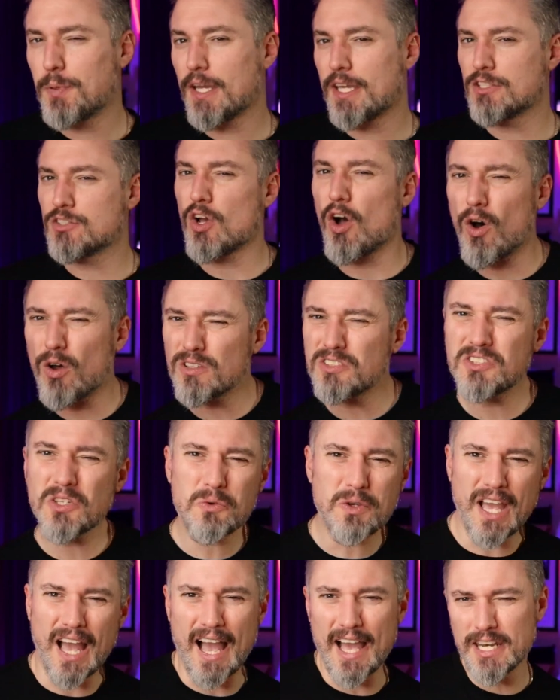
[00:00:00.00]
pick is also
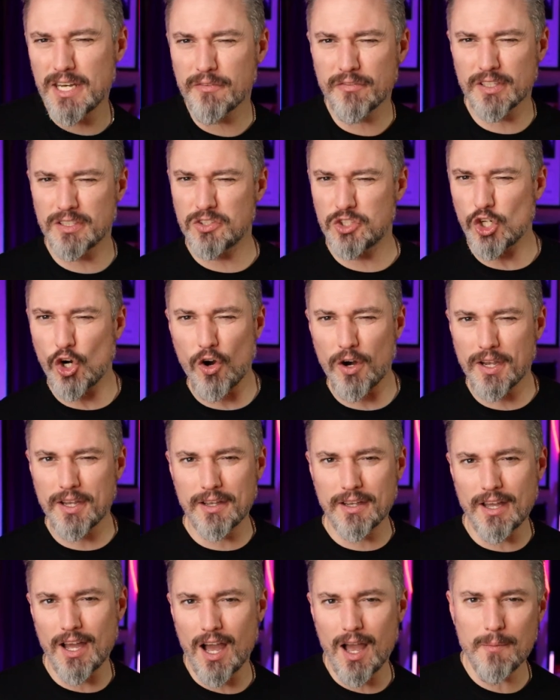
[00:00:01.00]
kind of a dark
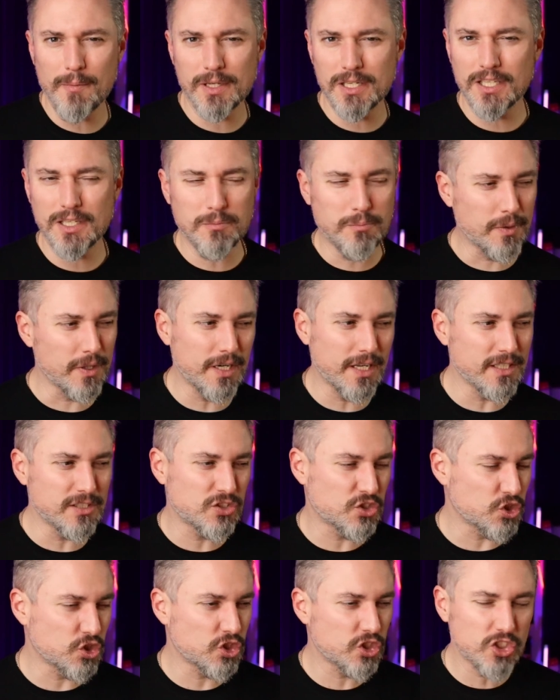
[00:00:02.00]
comedy, but
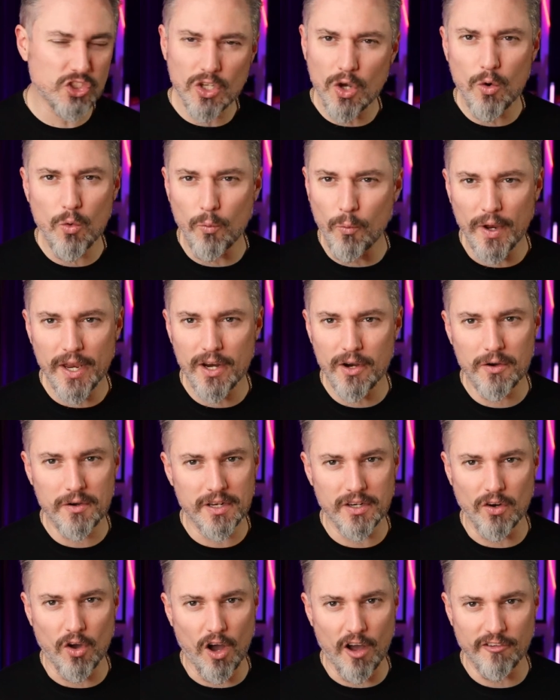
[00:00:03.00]
it's so weird
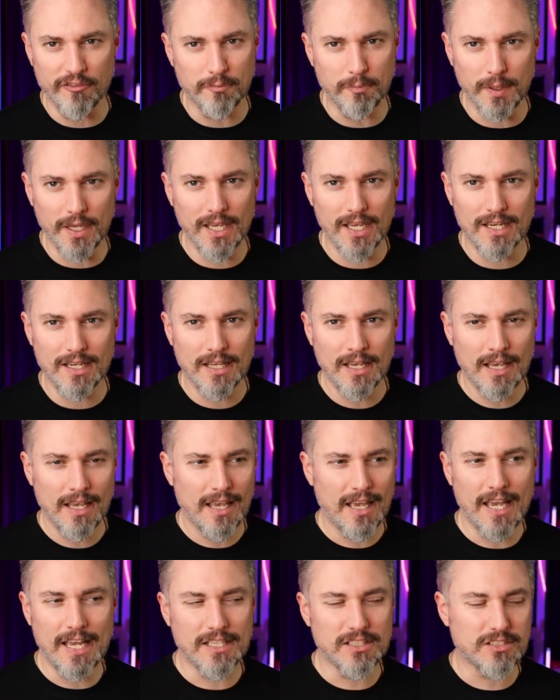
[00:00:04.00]
and offbeat,
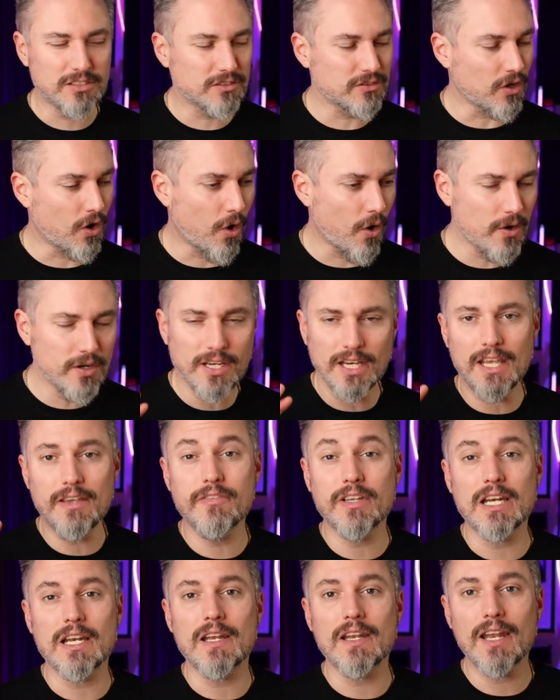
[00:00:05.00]
it's hard to
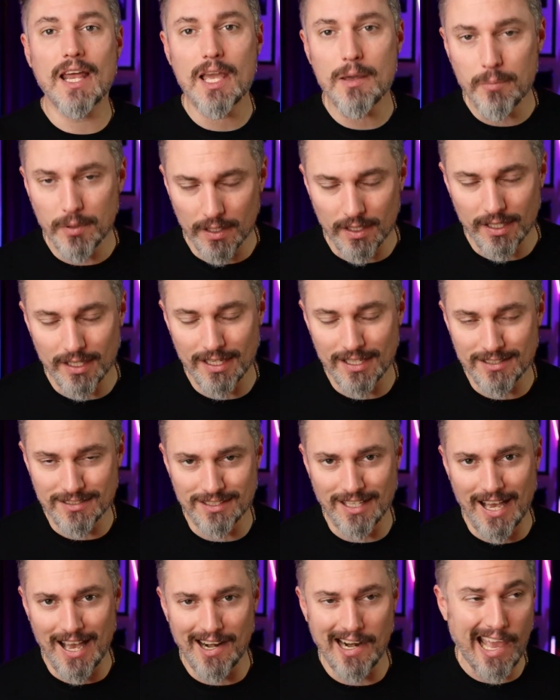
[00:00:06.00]
even label it as
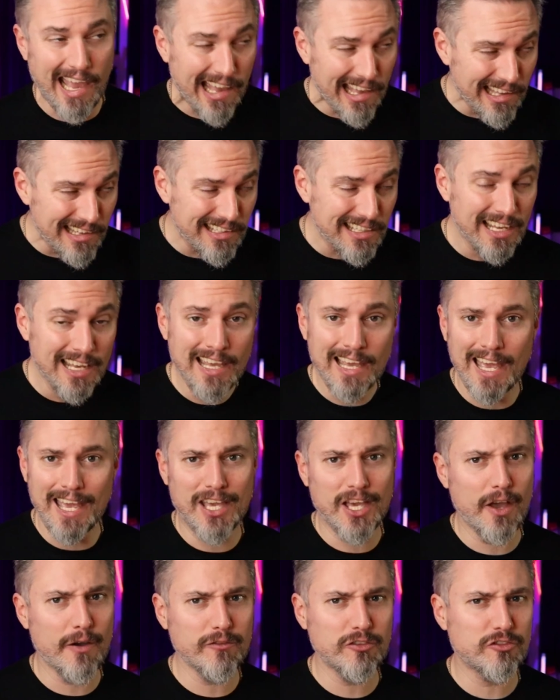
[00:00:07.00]
that, and it
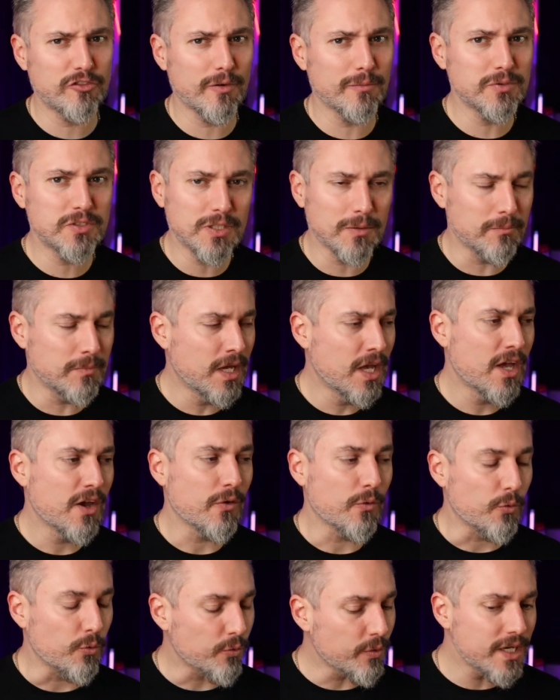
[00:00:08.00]
comes from some
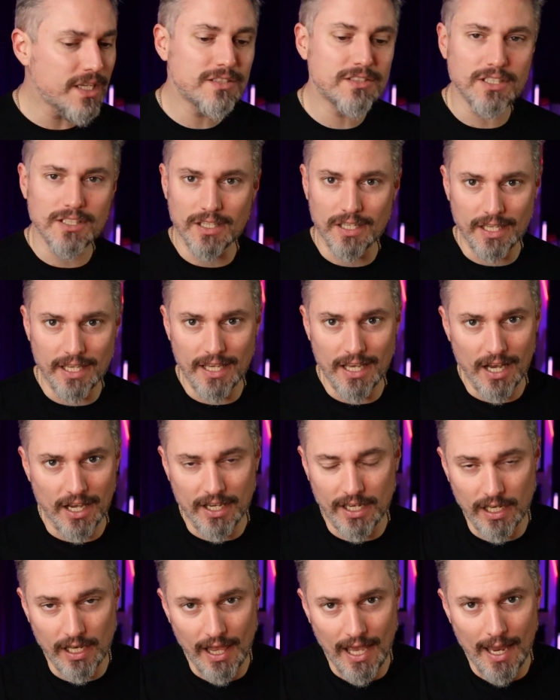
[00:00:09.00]
recently
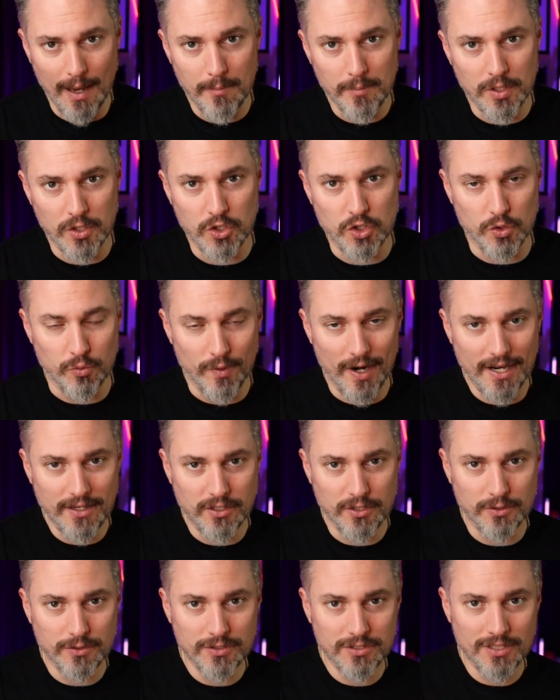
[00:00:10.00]
acclaimed
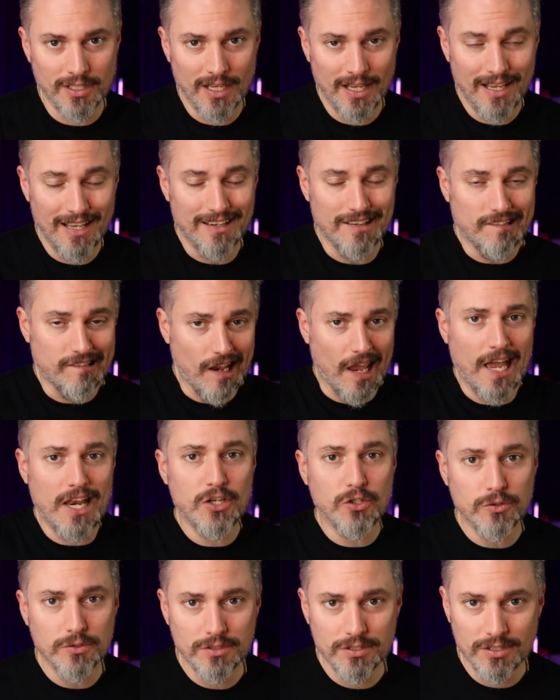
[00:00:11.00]
directors,
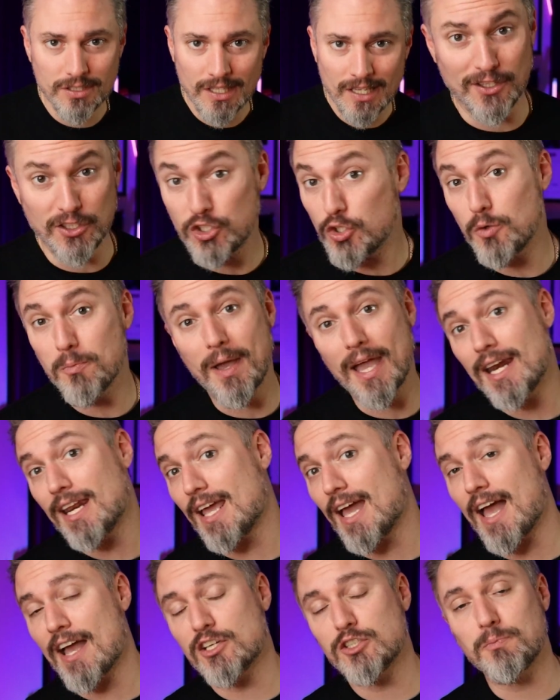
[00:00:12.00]
Daniels, the two
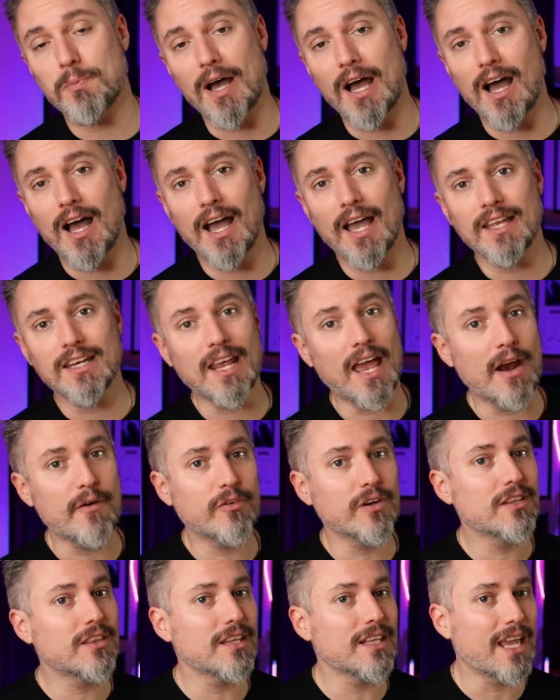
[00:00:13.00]
maniacs behind
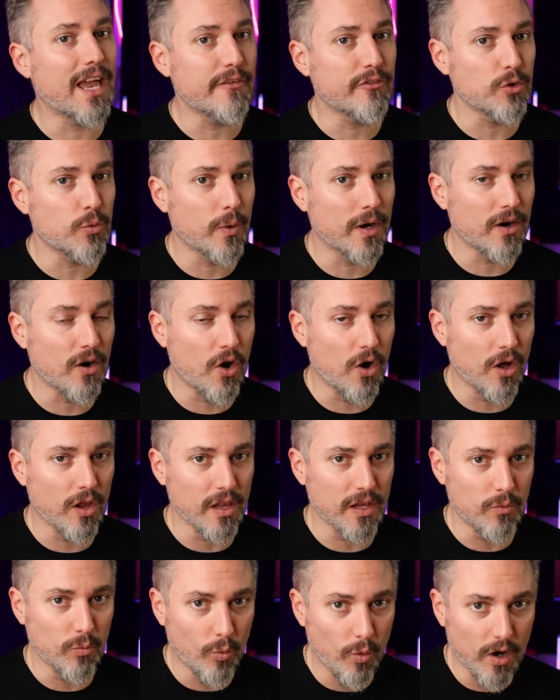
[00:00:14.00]
Everything, Everywhere, All at